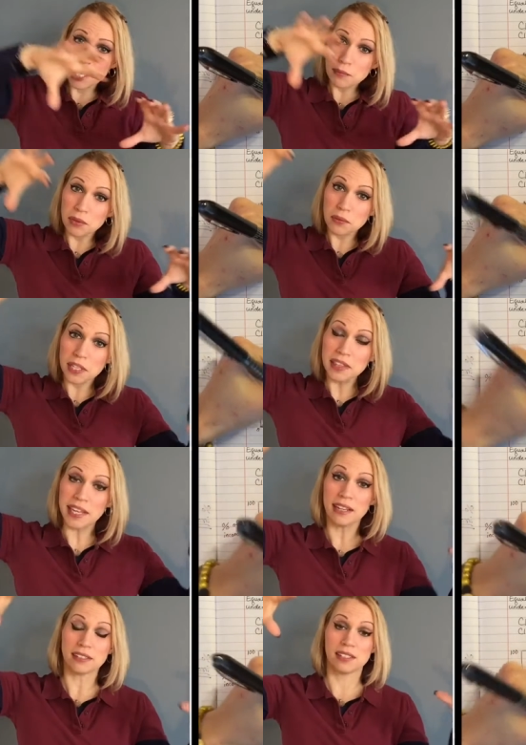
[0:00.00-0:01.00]
up
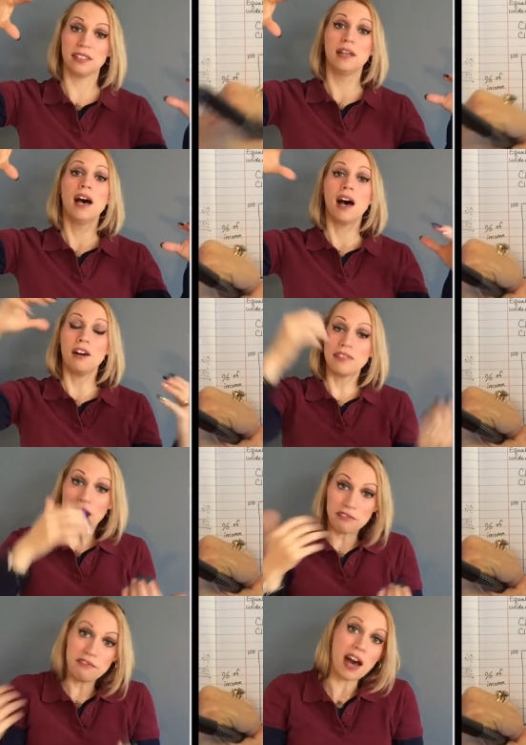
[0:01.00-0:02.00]
3,000 of
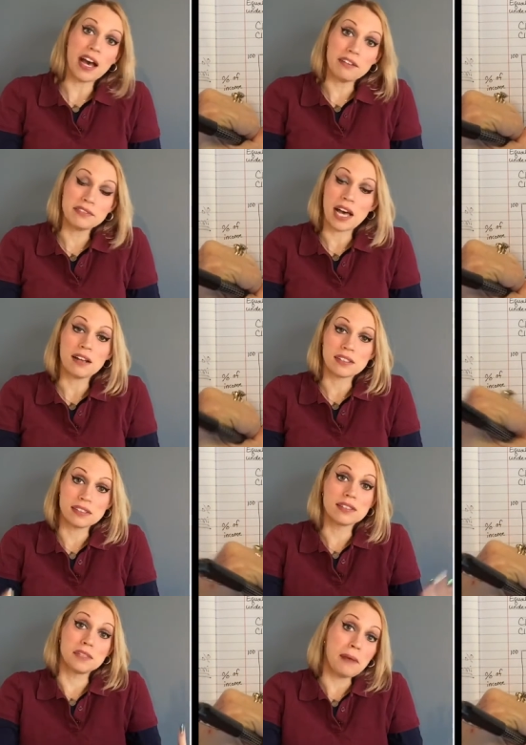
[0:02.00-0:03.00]
that
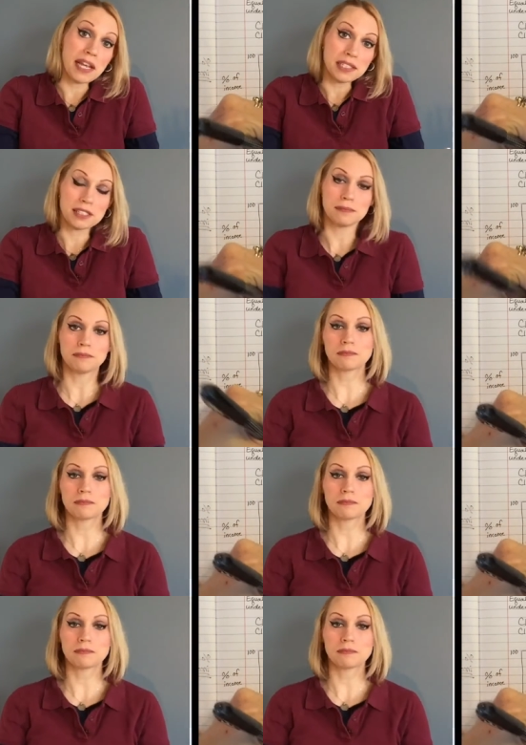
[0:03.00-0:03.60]
5,000 space.